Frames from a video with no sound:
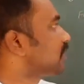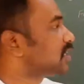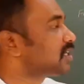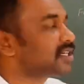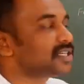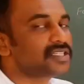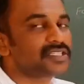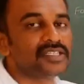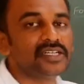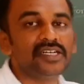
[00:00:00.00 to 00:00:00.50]

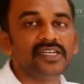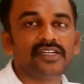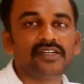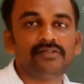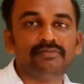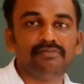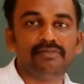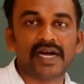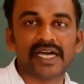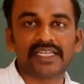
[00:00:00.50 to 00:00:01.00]
whether it is a
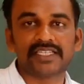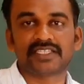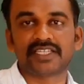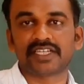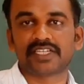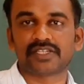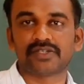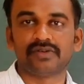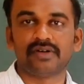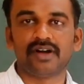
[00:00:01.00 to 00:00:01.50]

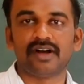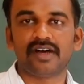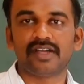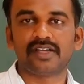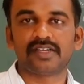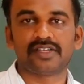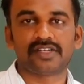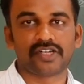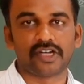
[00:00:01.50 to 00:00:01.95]
bisector or